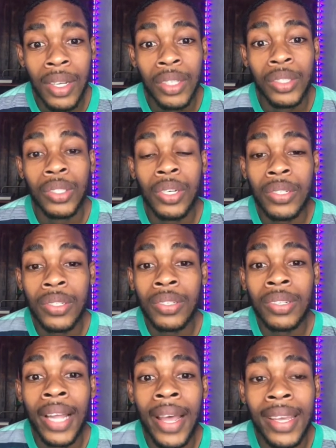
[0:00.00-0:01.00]
just to
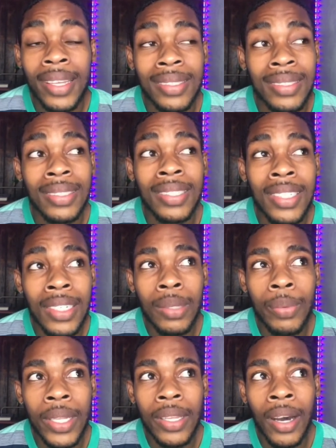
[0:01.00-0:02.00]
like deal
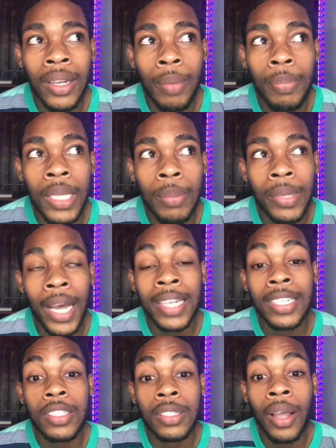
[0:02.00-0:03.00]
with other people and
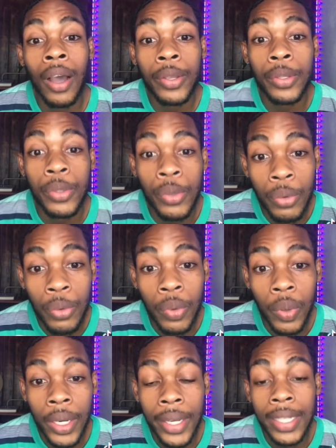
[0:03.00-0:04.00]
it's not you
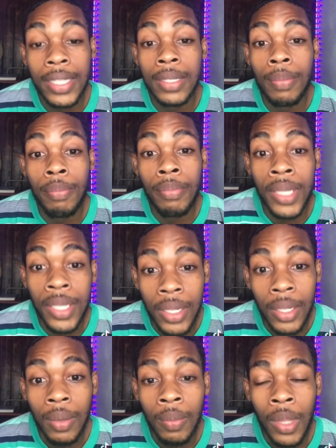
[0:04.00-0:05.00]
it's me